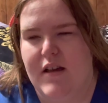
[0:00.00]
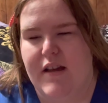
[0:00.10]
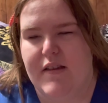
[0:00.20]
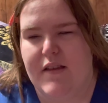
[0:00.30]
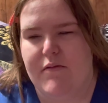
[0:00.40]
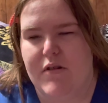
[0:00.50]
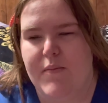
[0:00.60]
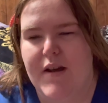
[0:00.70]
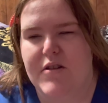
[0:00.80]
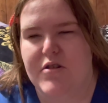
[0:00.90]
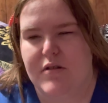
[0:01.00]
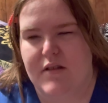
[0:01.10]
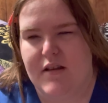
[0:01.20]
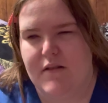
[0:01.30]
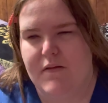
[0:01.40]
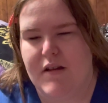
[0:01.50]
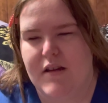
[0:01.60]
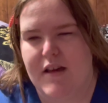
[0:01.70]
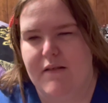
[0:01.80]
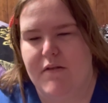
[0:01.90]
and they want to make sure that you can
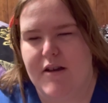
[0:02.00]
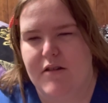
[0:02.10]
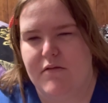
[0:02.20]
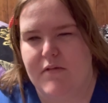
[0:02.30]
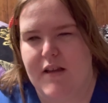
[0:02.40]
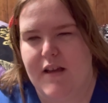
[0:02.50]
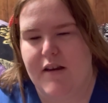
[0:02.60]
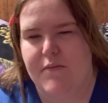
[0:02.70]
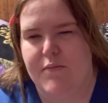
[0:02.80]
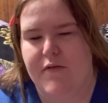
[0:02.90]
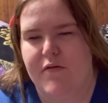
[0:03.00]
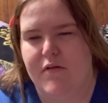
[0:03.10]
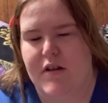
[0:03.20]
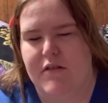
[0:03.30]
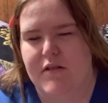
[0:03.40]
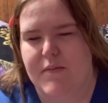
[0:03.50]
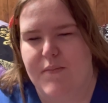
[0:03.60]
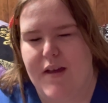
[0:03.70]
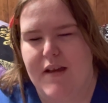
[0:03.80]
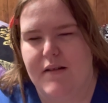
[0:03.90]
get what you need before you
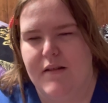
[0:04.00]
commit.